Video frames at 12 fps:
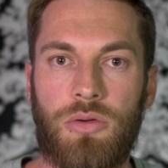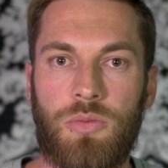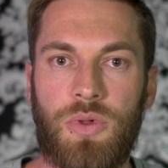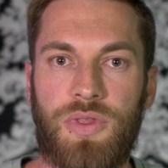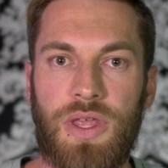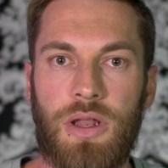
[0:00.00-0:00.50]

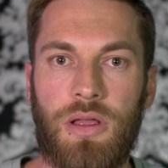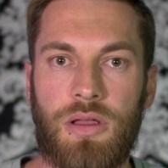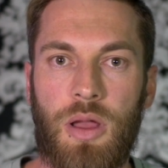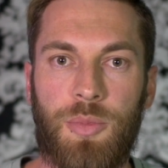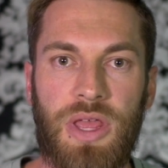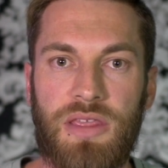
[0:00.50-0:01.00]
within a
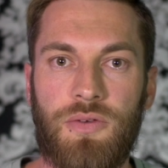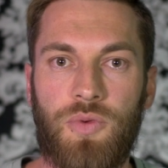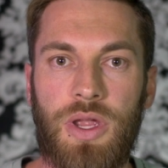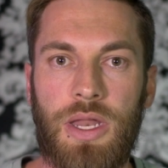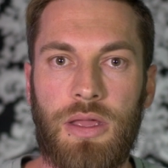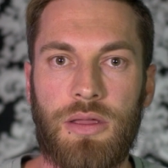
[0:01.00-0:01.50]
couple days of
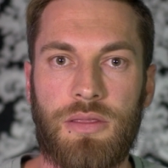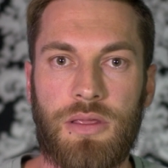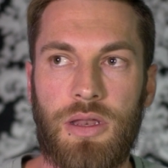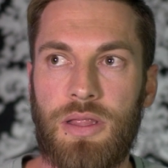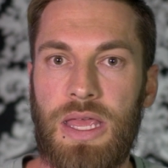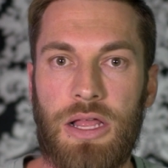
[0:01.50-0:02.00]
reading. It's
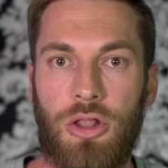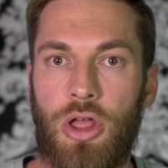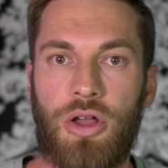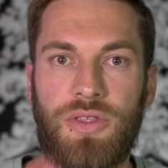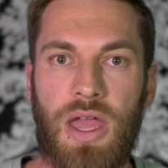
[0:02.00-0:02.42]
going to take a long